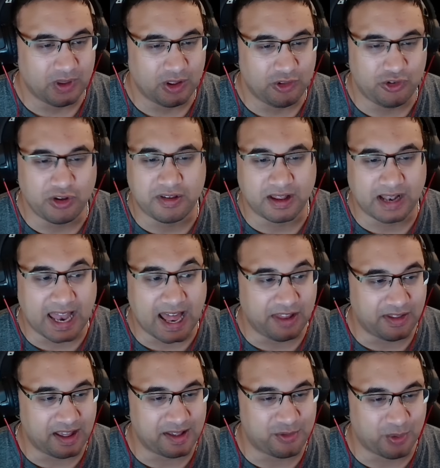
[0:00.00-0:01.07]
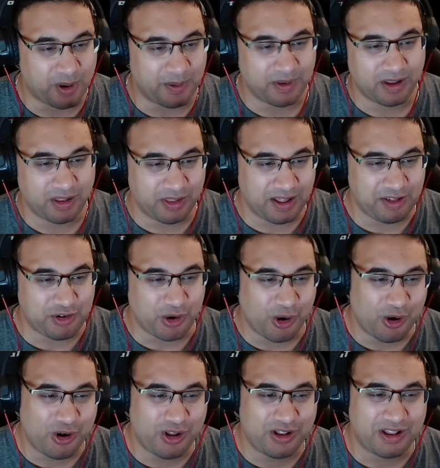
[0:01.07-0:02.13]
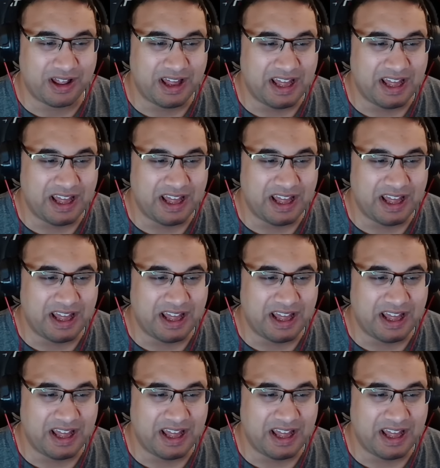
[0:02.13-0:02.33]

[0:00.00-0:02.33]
just like this one, this whole